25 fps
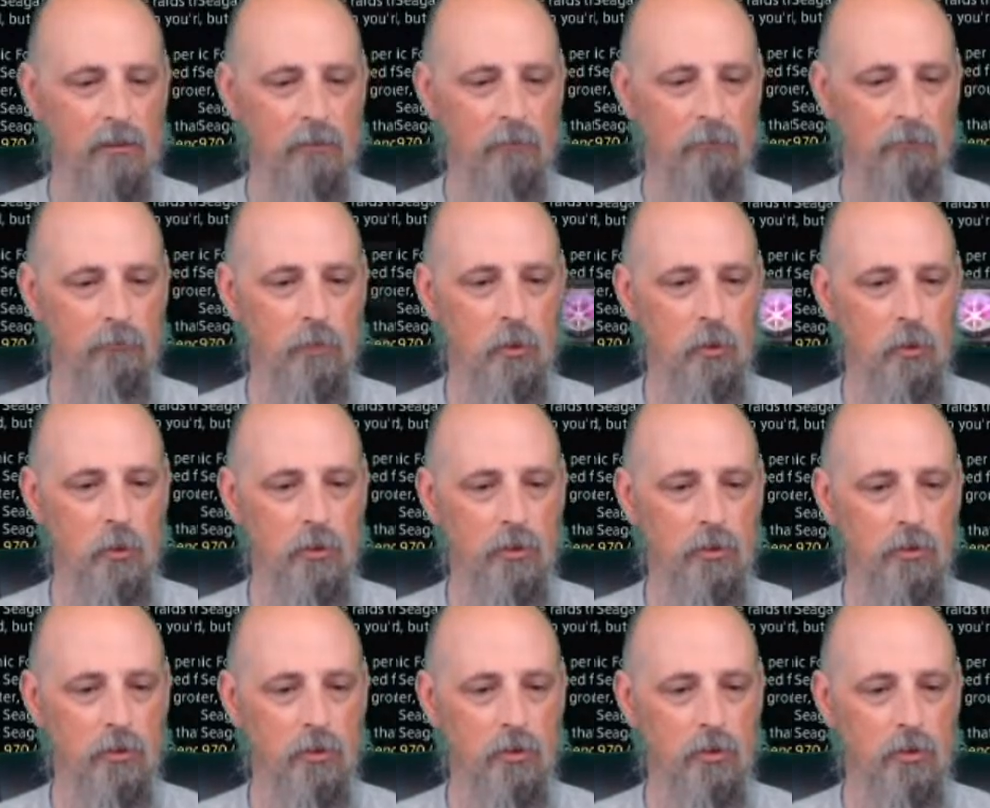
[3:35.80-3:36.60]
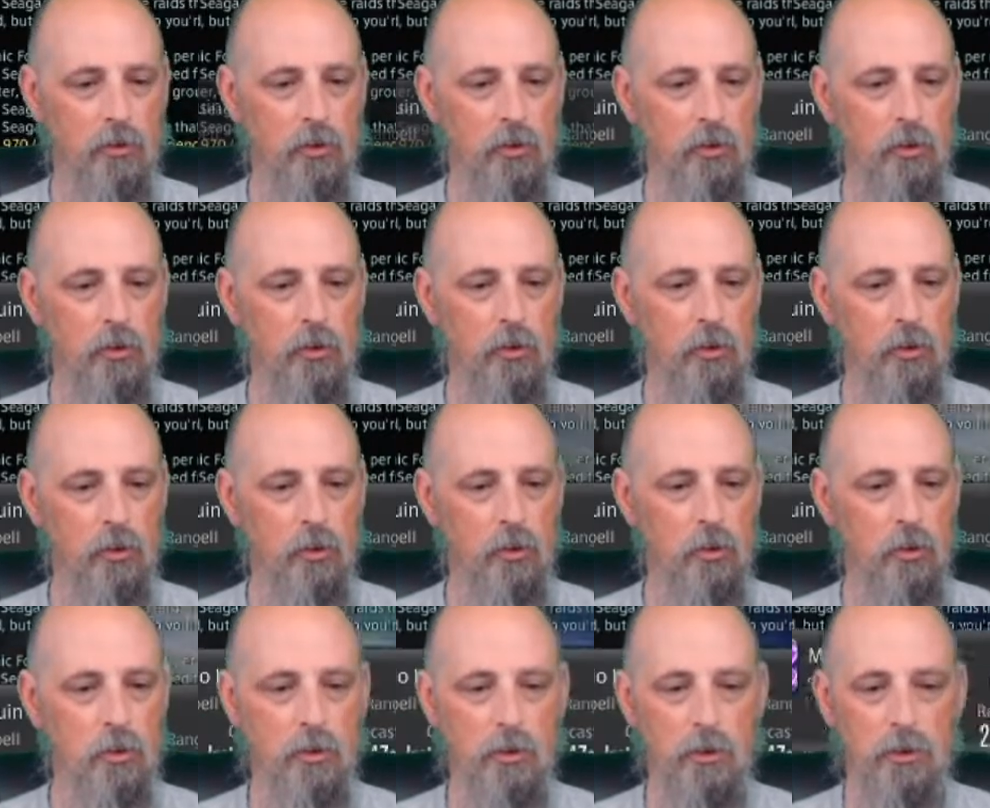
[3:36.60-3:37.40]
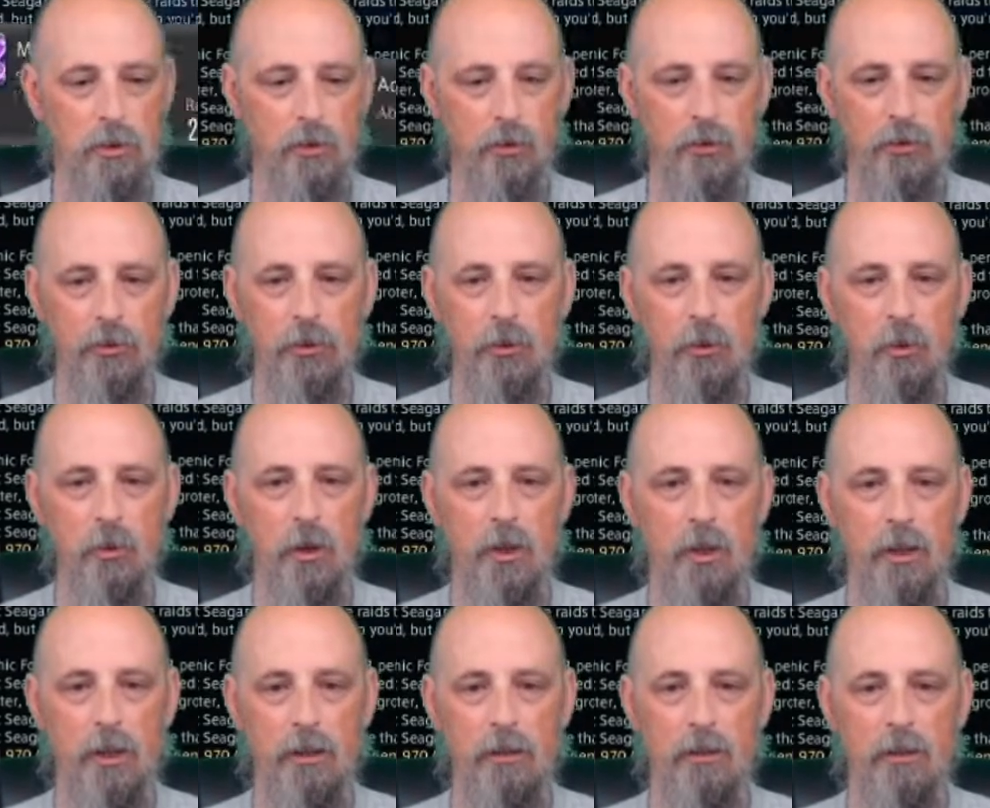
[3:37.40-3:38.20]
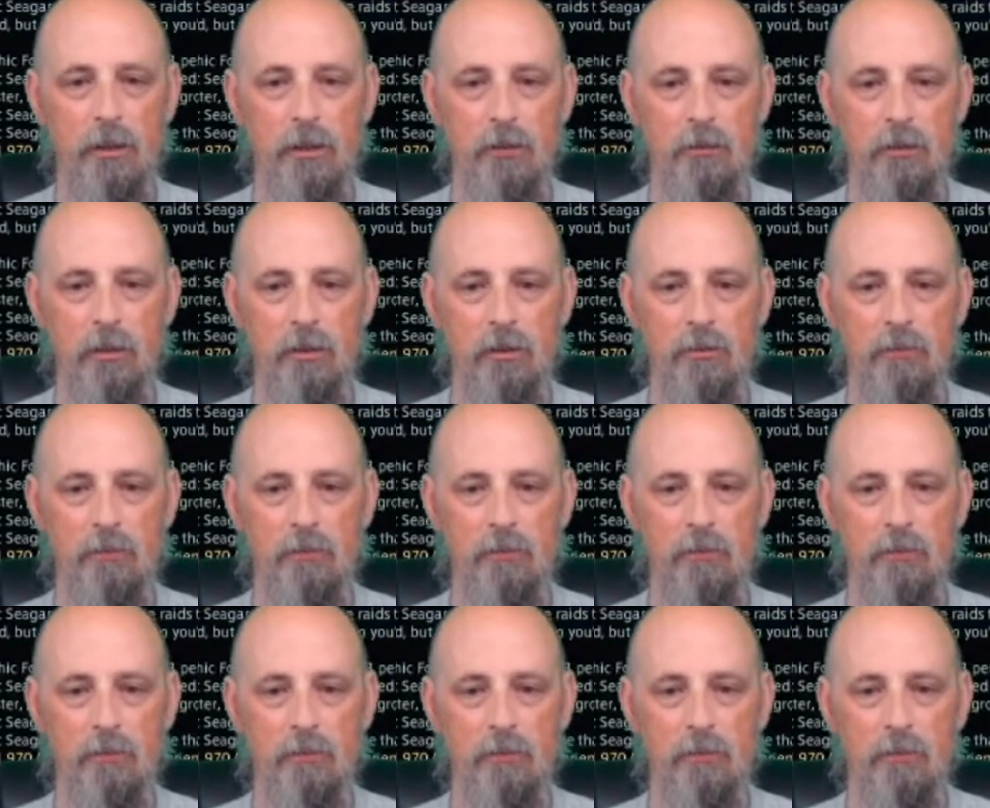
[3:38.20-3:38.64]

ruined Q is too high level.